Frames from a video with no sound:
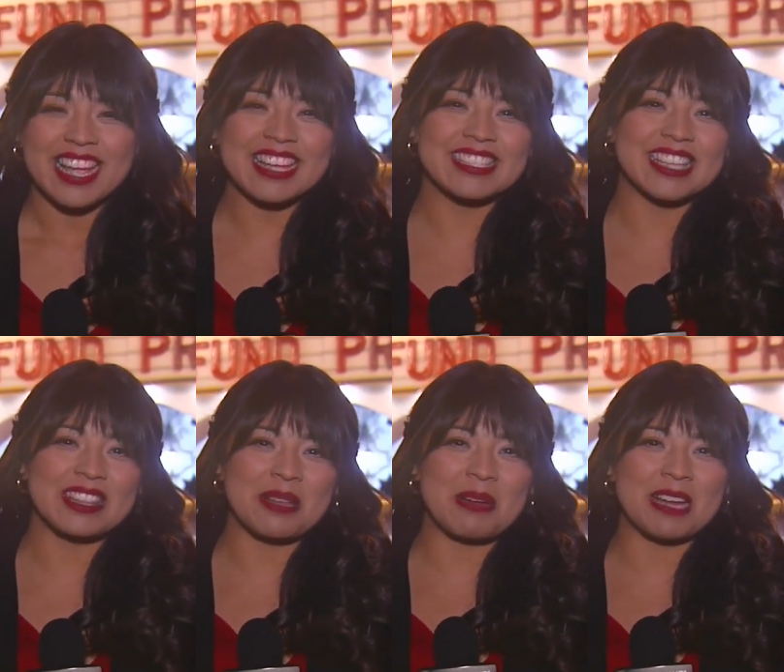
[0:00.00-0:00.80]
In
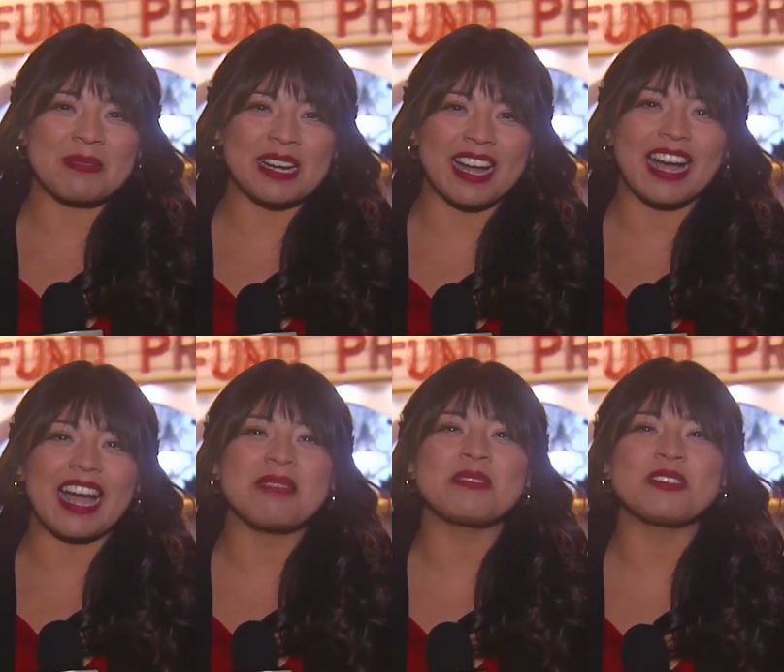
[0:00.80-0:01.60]
Santa Barbara,
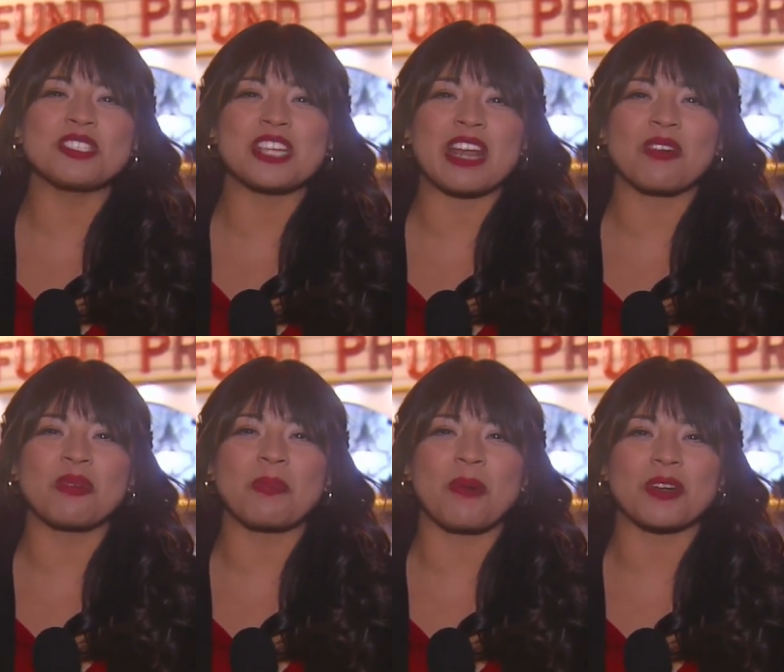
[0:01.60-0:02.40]
I'm News Channel
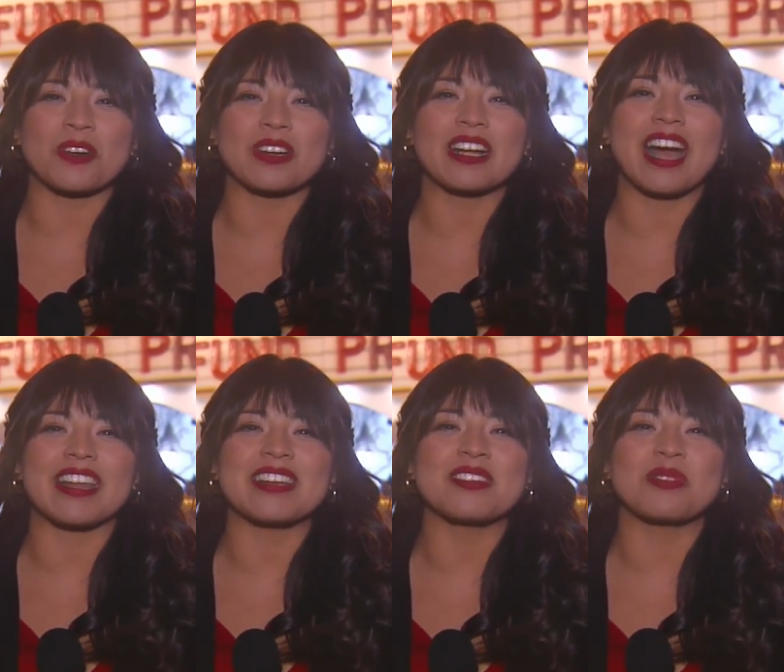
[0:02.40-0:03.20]
reporter
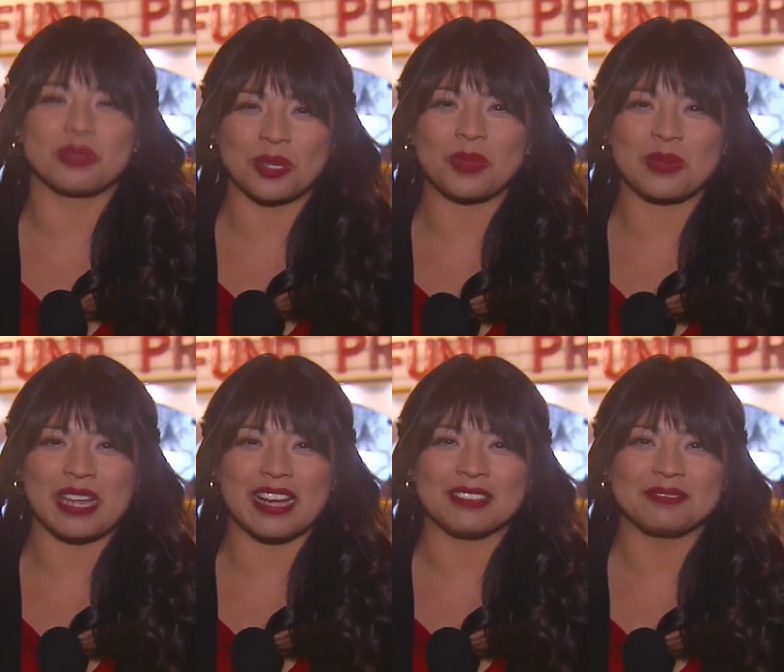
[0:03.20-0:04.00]
Karen Cruz
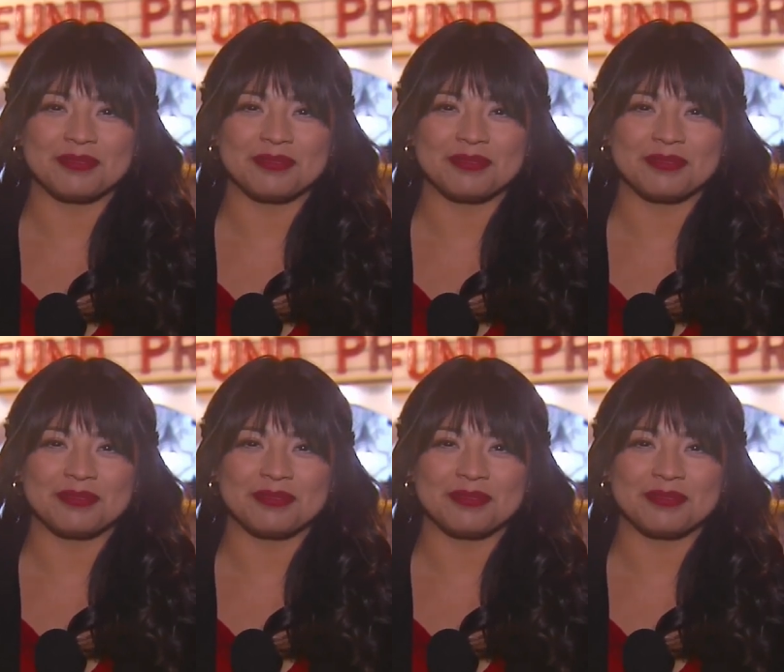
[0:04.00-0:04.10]
Orduña.